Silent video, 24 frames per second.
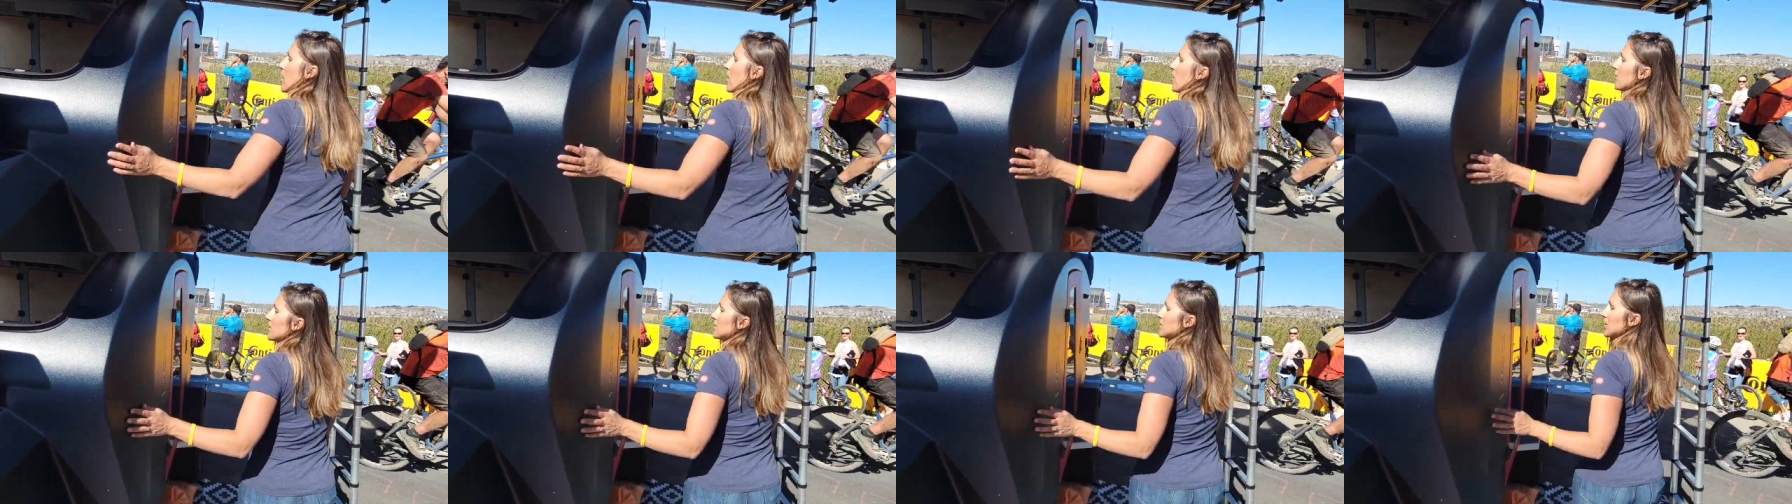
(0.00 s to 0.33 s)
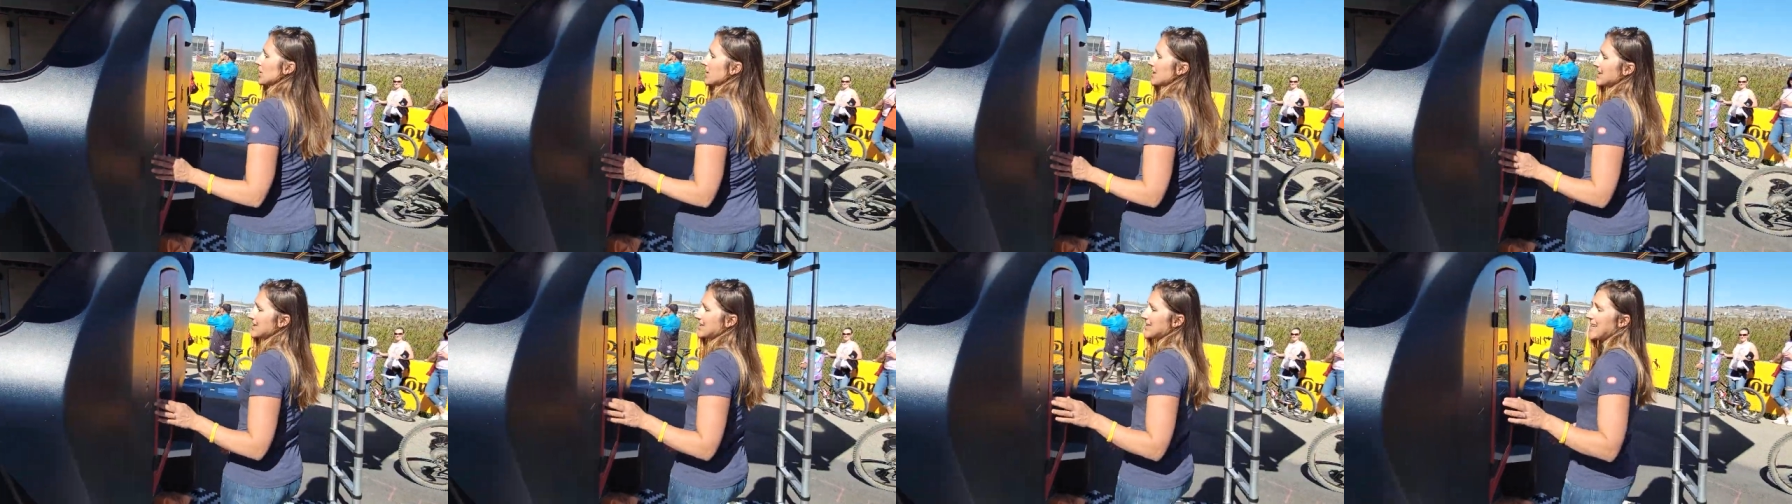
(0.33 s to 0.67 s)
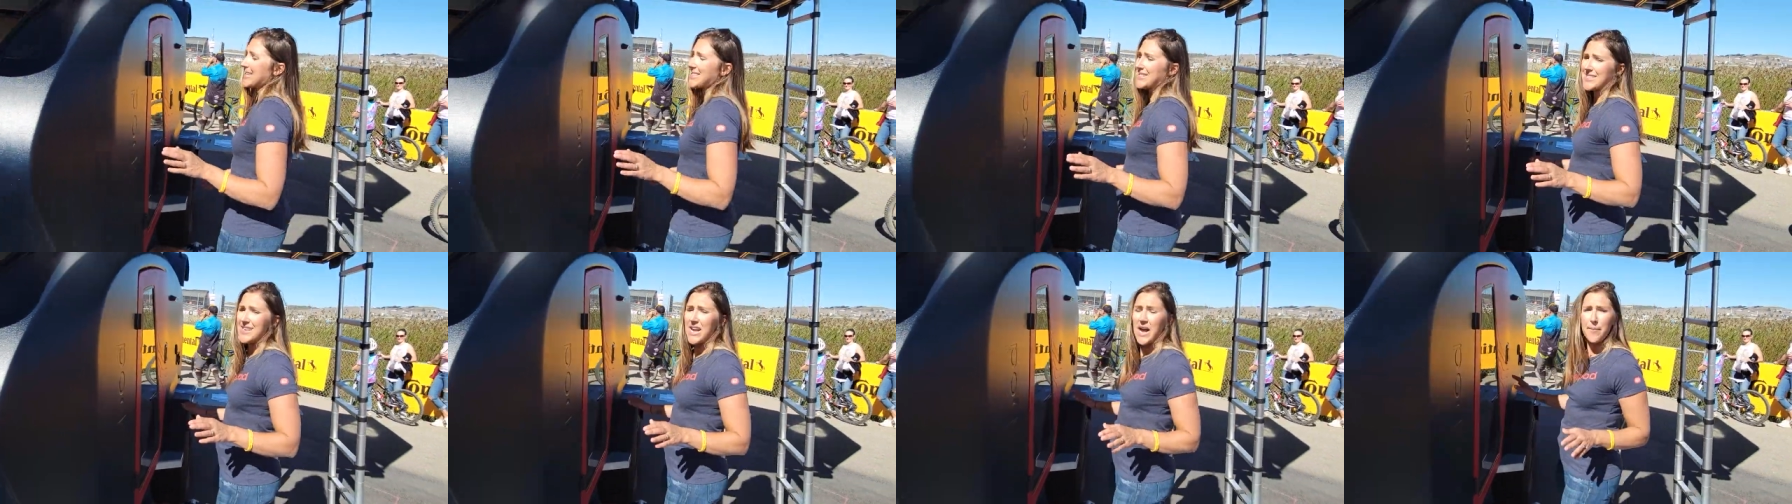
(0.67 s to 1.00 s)
took this
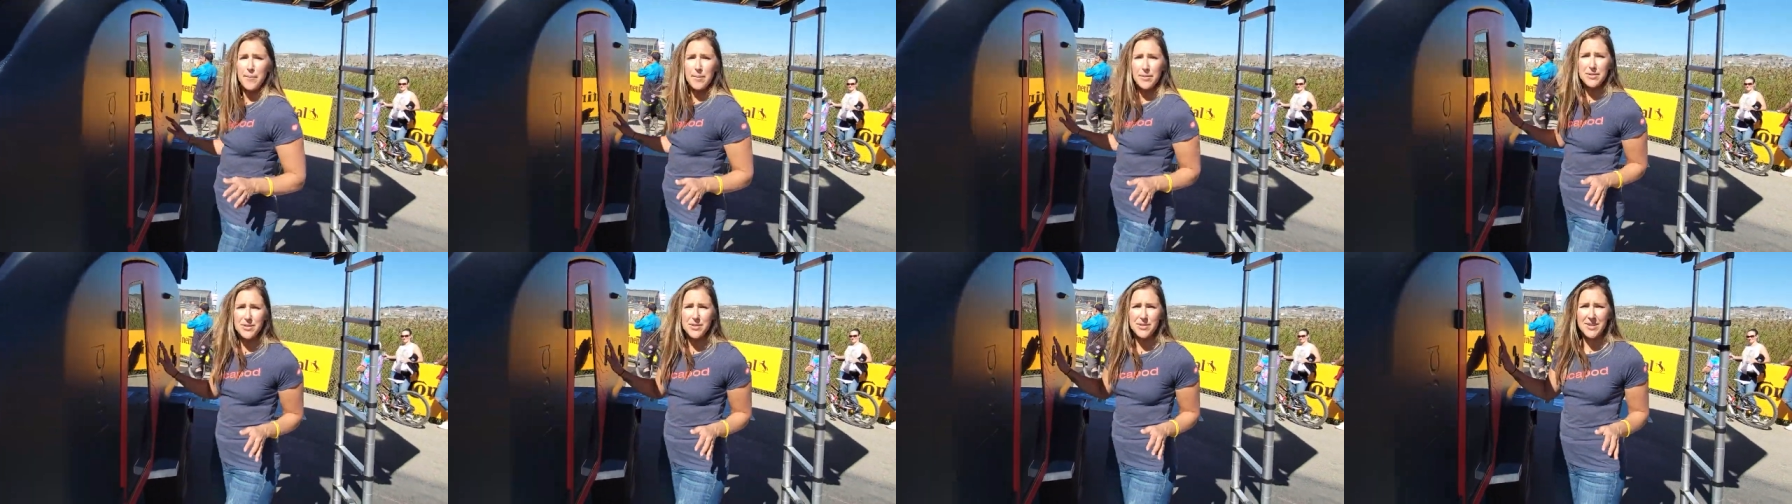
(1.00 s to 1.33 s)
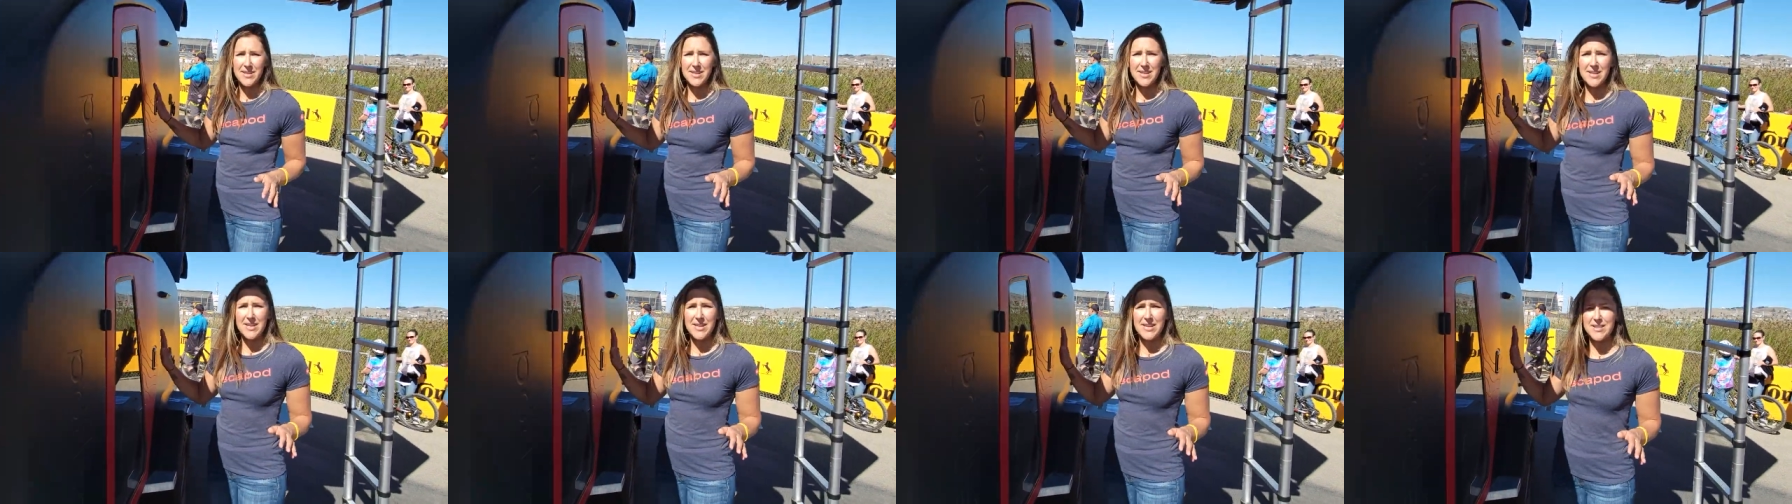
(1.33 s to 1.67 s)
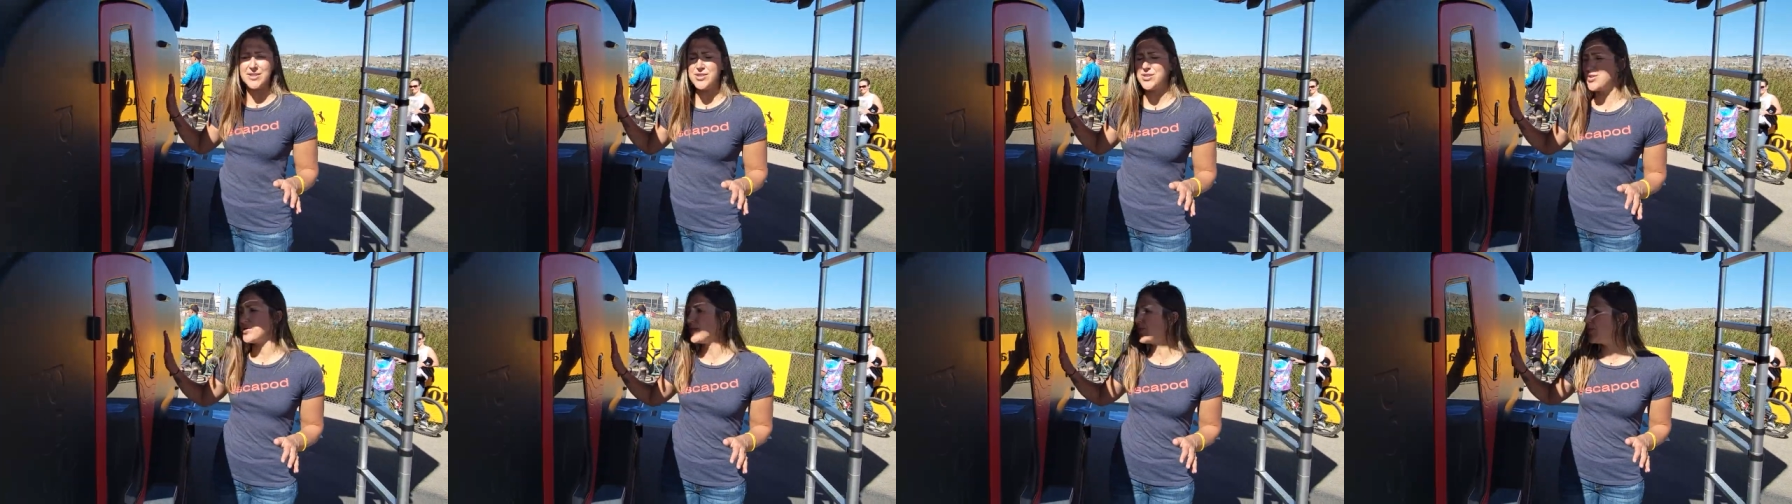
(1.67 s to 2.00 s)
as an opportunity
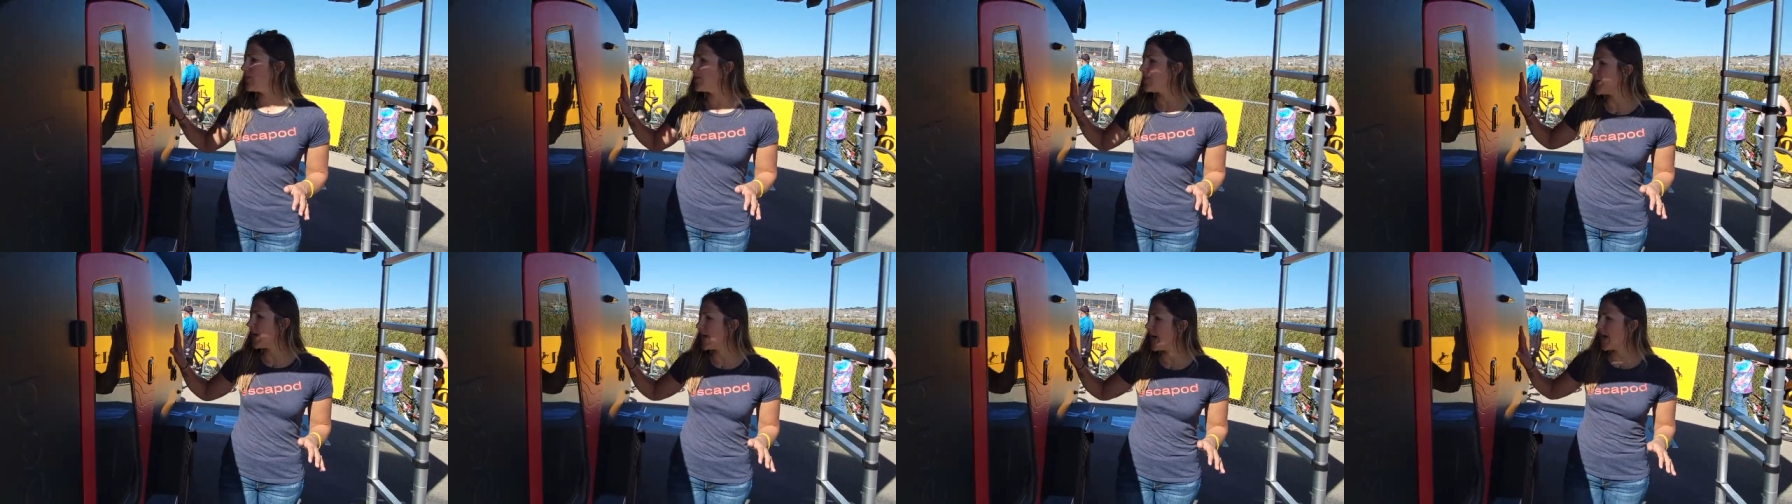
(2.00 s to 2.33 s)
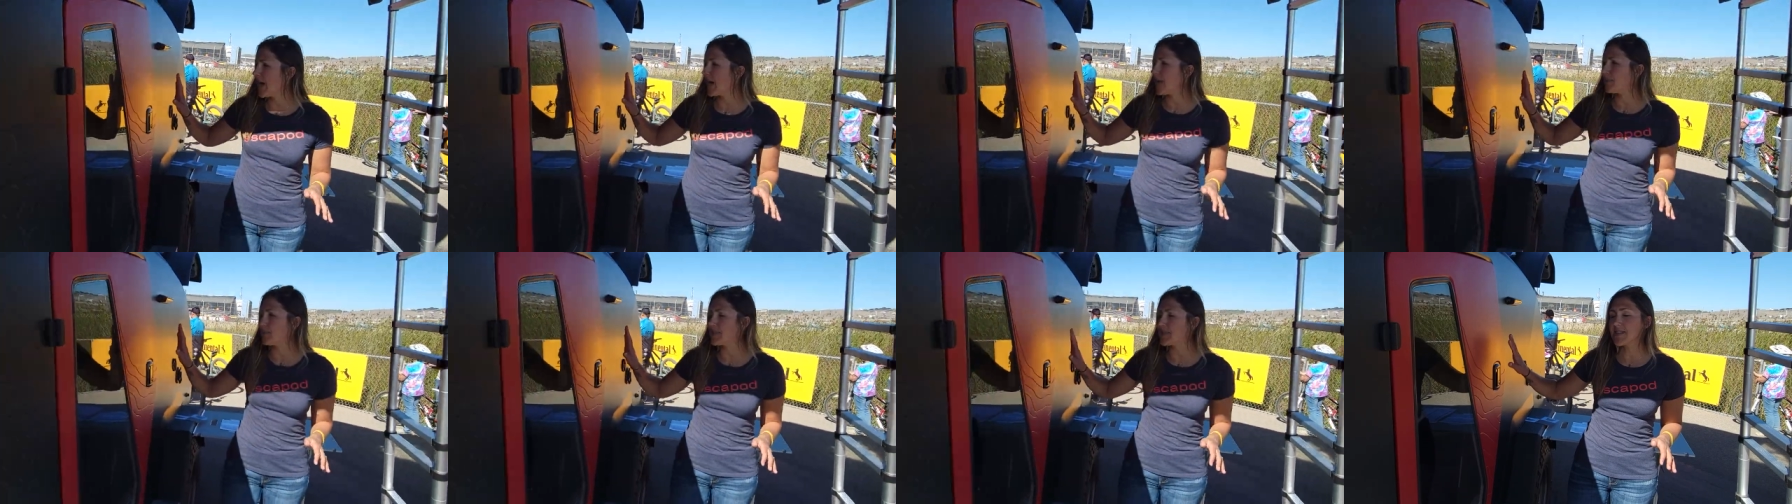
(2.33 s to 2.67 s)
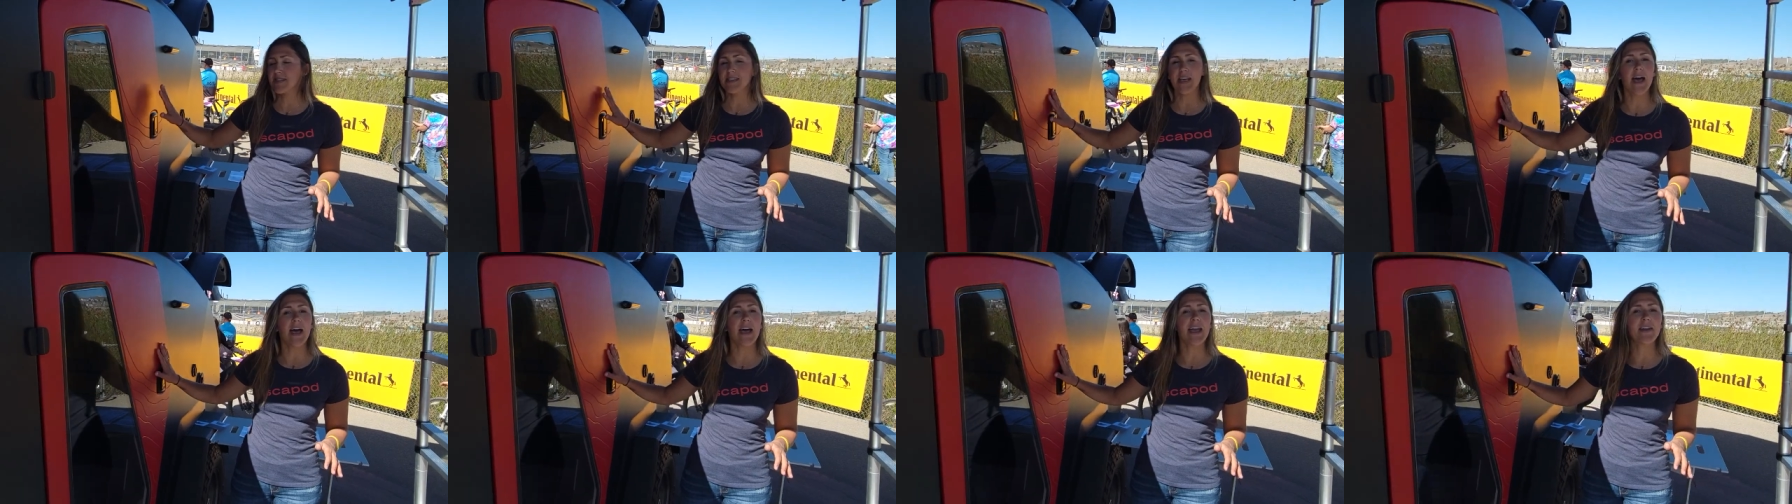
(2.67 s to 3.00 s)
to um,
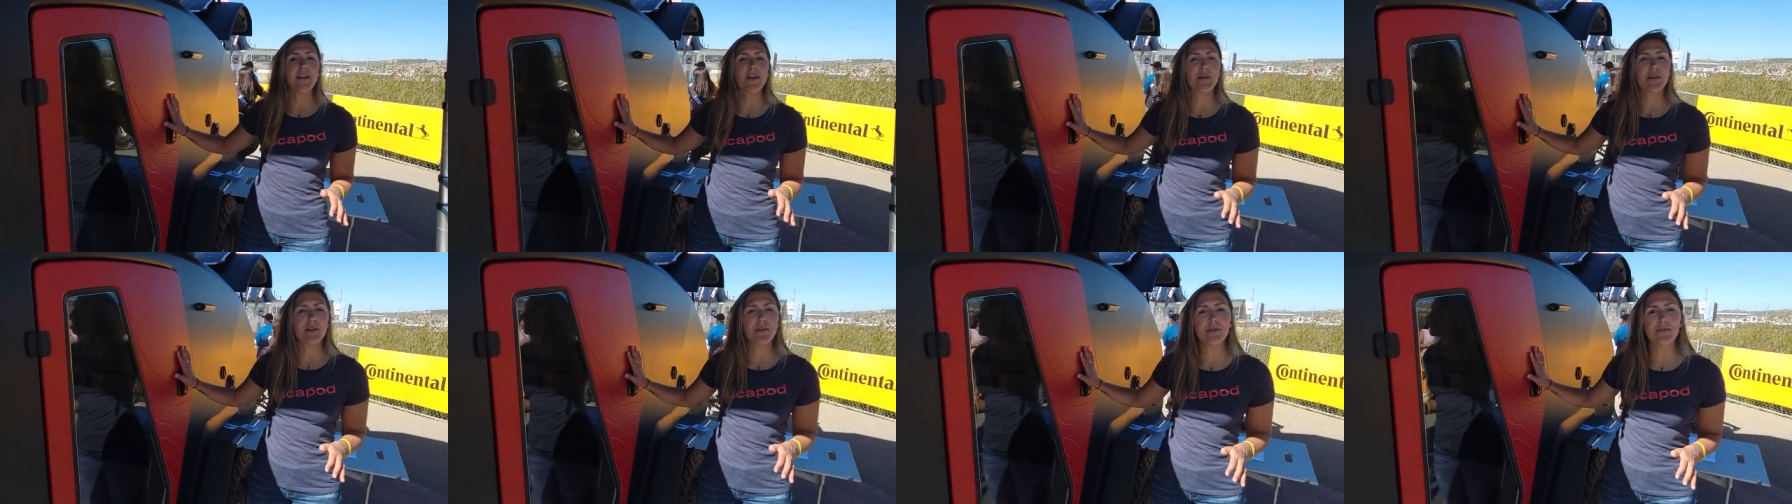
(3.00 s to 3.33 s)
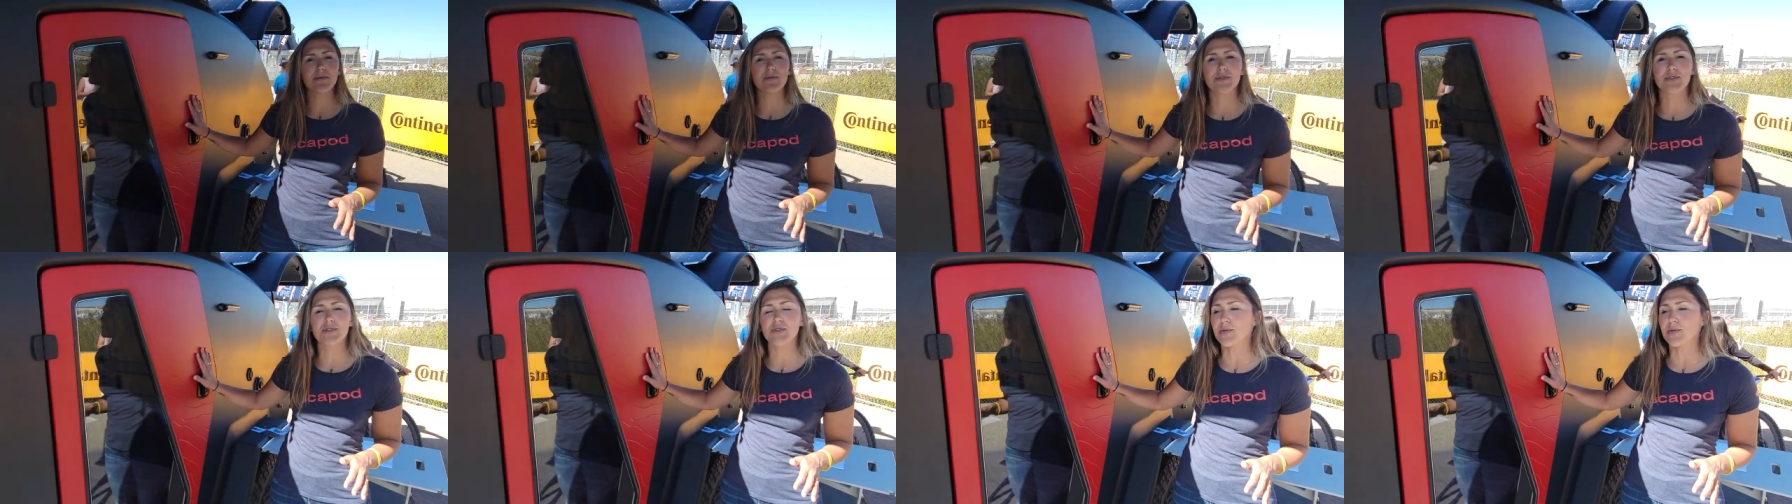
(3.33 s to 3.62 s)
design our own doors.